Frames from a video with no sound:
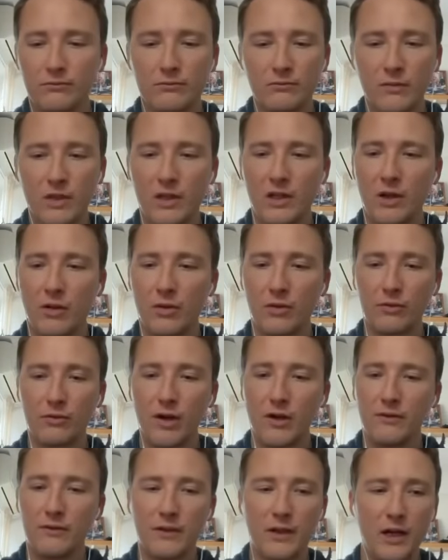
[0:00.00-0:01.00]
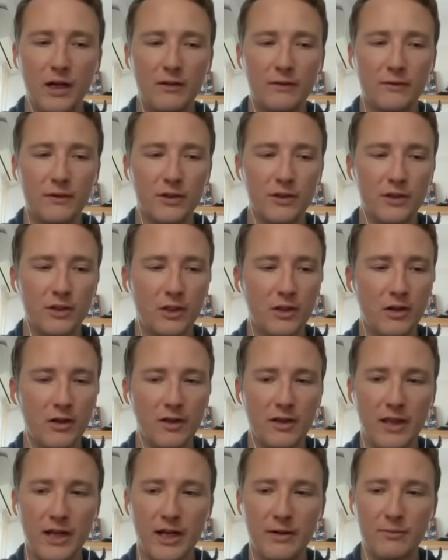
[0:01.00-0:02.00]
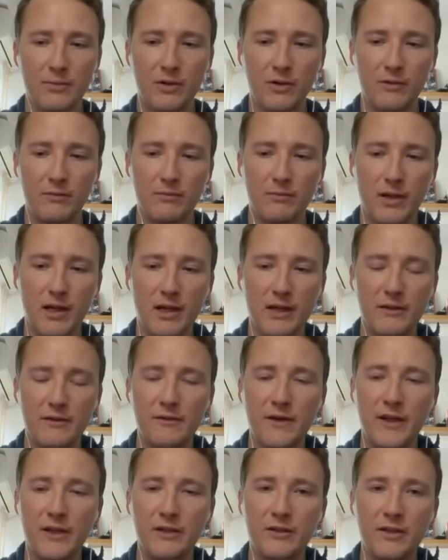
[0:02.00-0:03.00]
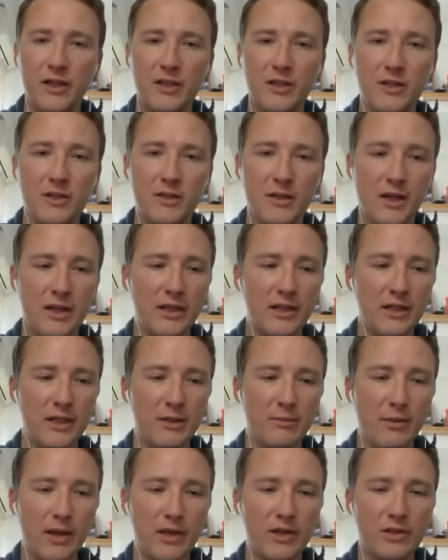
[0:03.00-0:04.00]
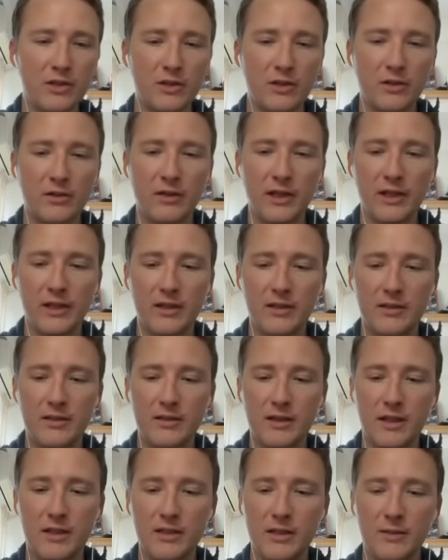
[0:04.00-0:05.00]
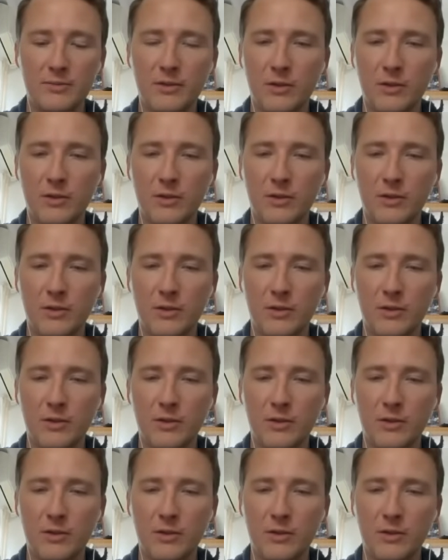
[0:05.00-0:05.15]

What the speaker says: the rough cut for sure, and then I put my final touches on it and make sure that it's up to